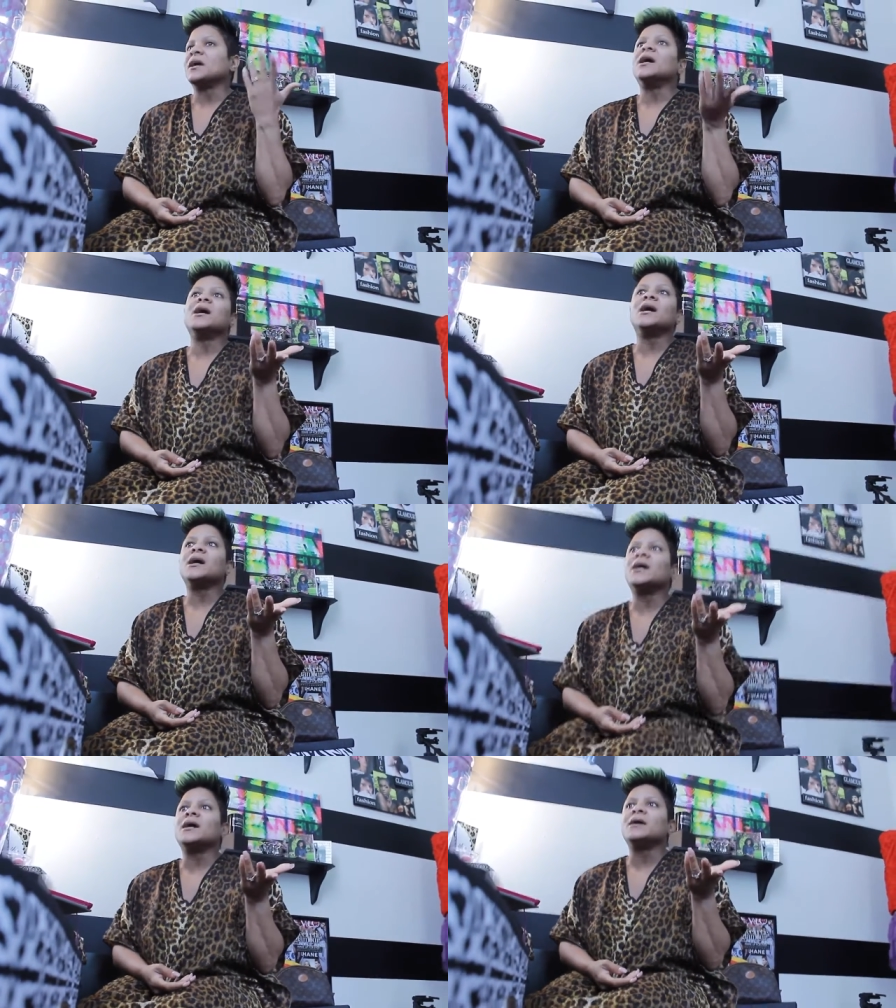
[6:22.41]

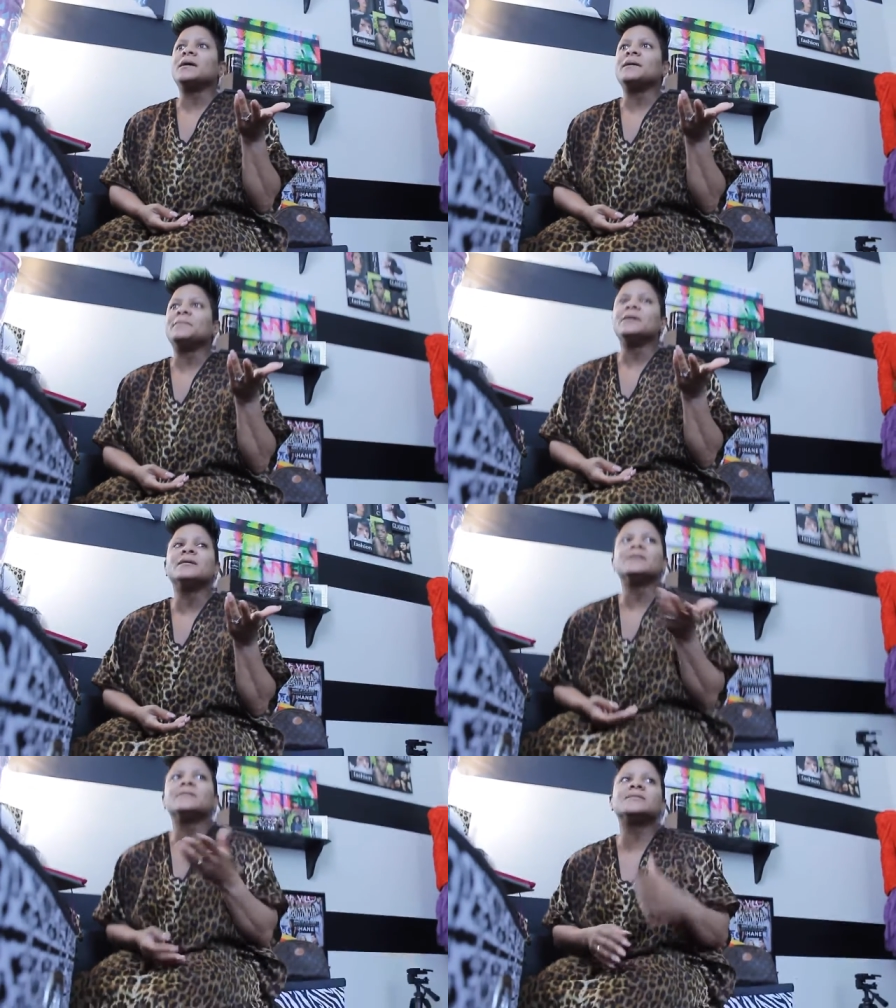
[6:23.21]
Um,
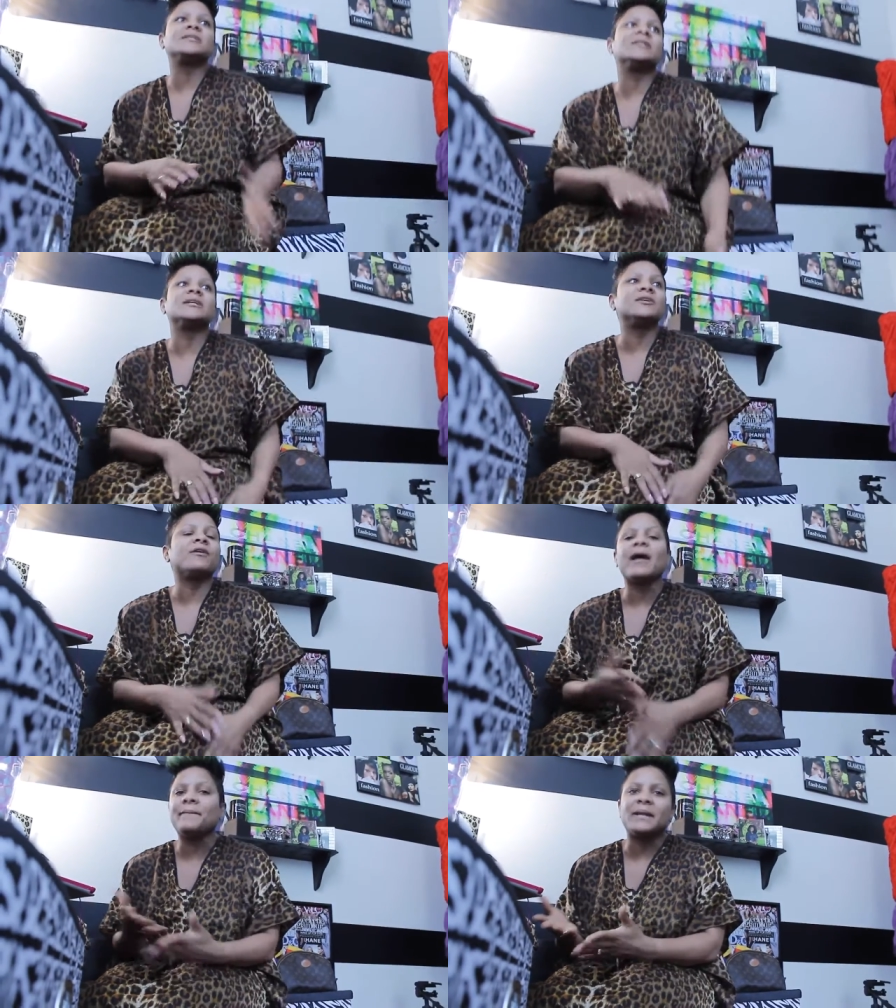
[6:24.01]
she didn't
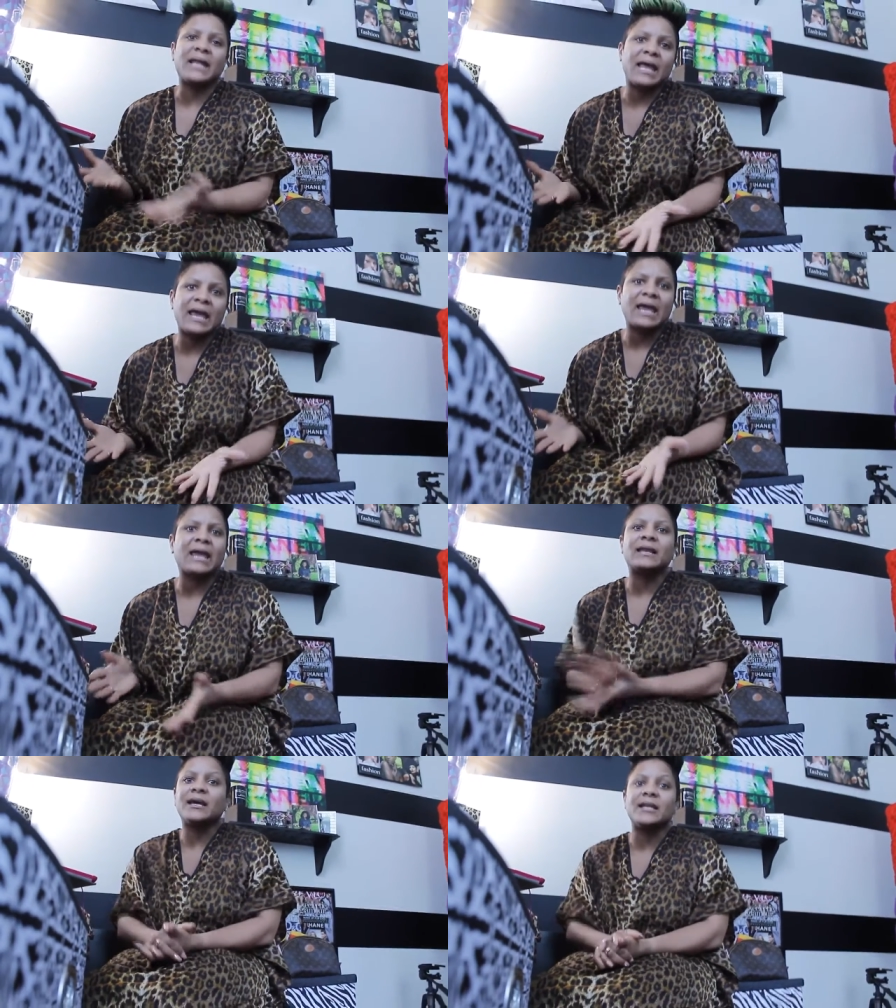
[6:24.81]
grab my
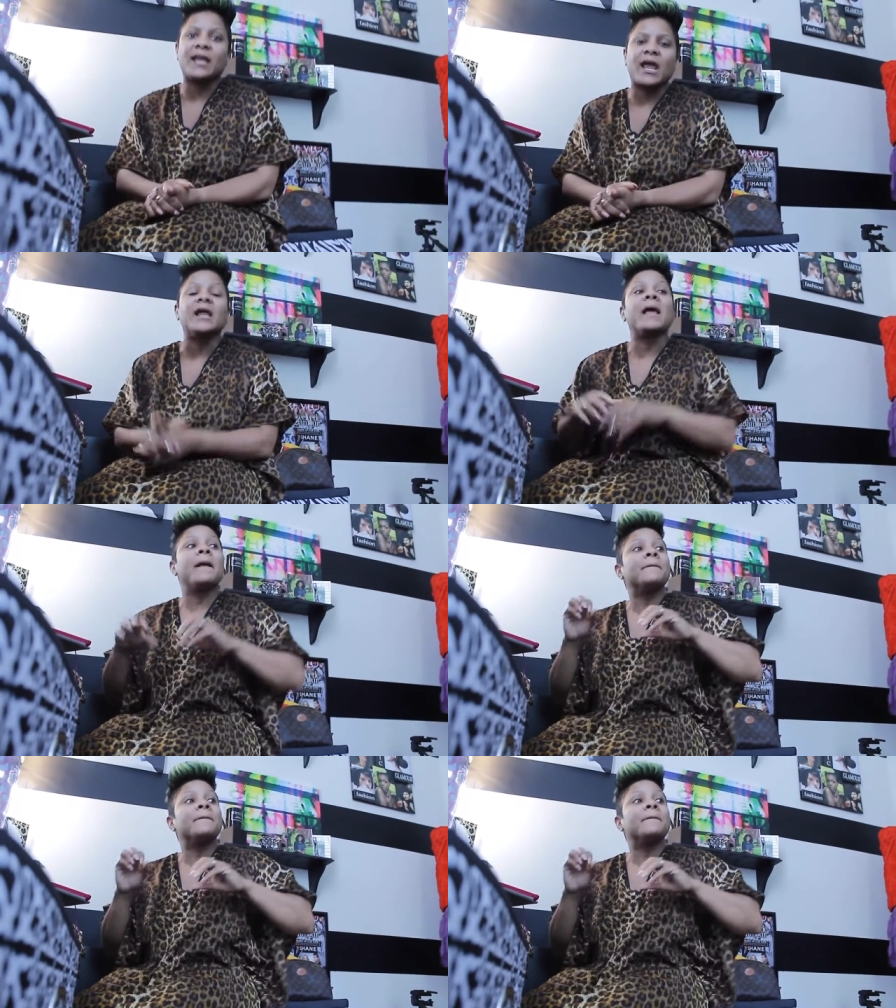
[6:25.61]
leg. None of that.